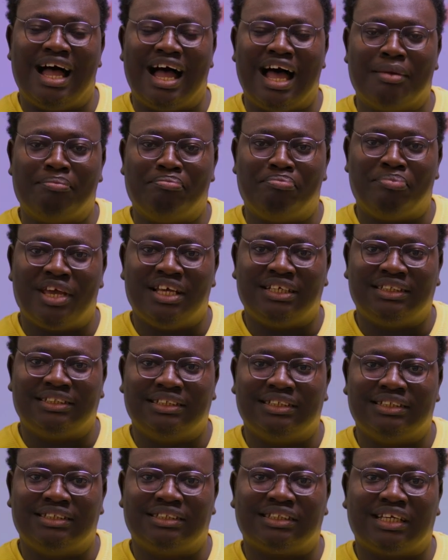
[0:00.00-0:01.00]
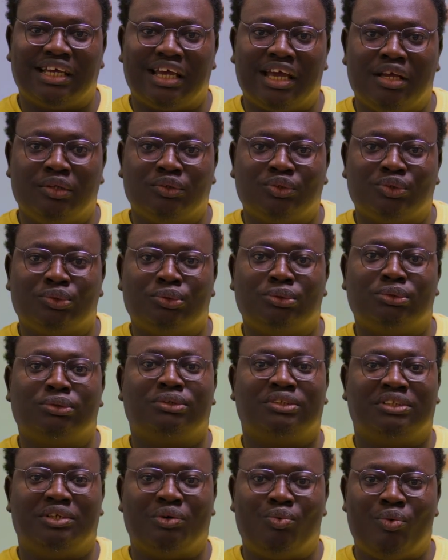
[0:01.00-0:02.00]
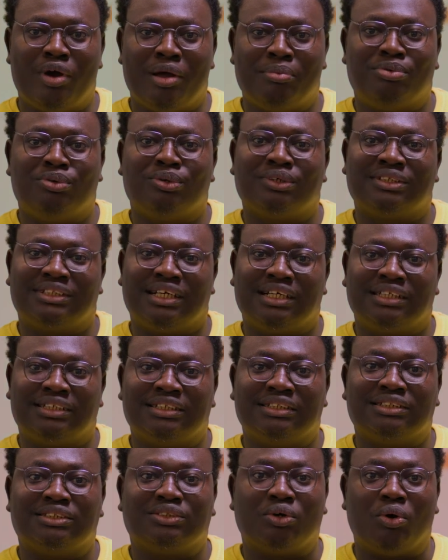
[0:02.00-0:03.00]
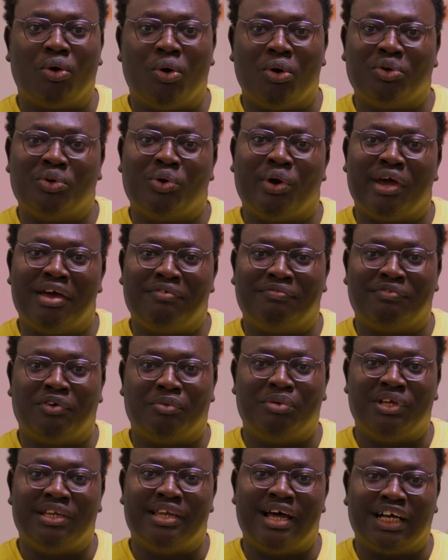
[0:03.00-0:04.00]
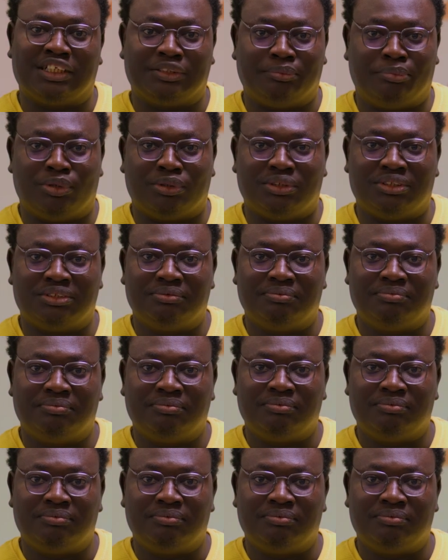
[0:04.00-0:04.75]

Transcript: and paste it into the webhook settings on your FOB dashboard.